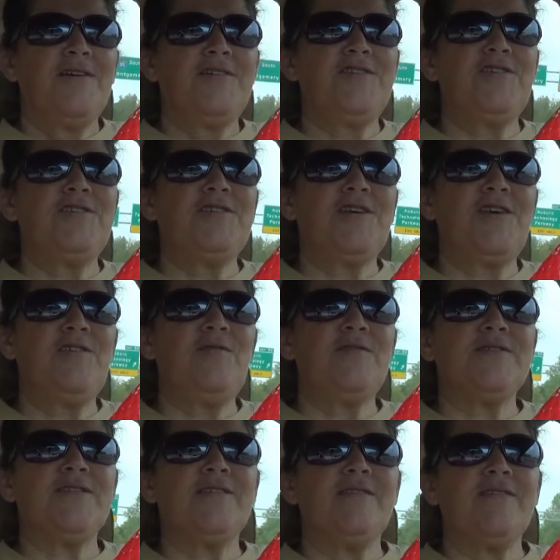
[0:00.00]
And she's the
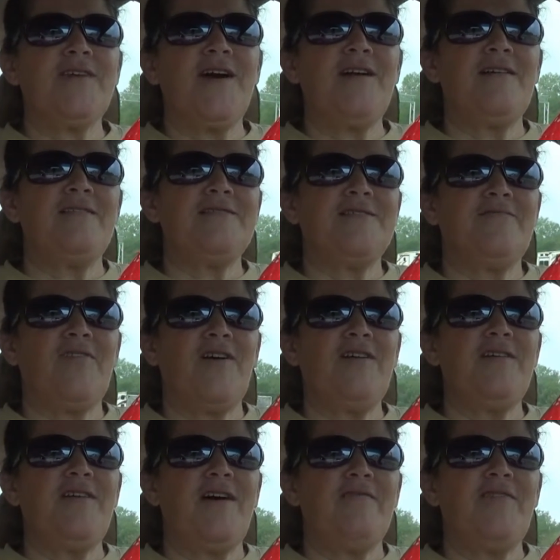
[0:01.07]
cutest little thing. It's
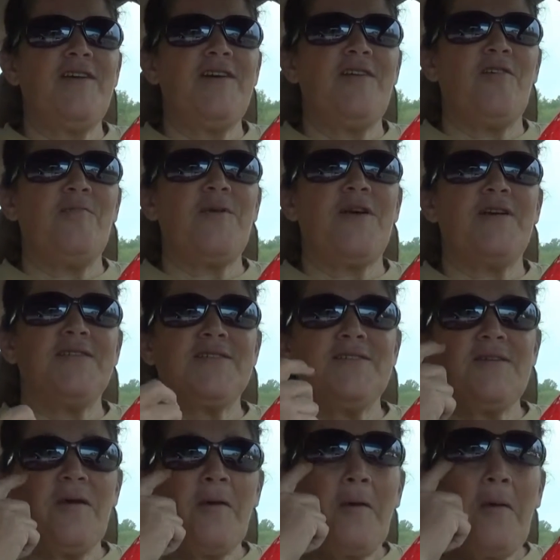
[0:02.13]
funny, that video, because...
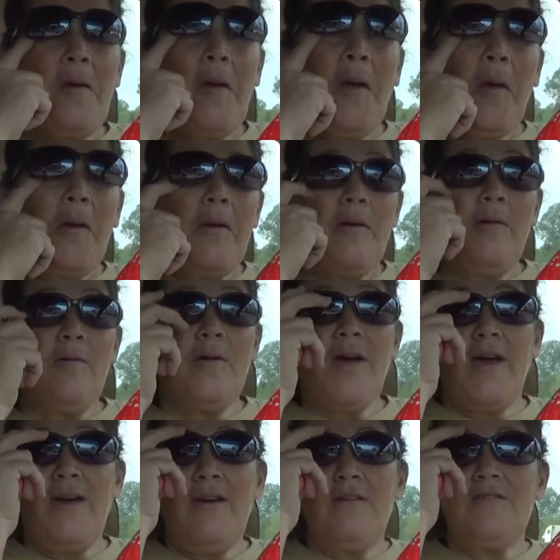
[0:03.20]

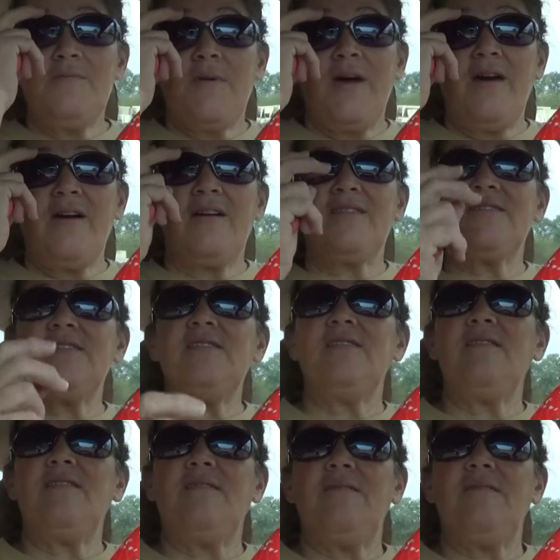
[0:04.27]
Okay, here's my exit.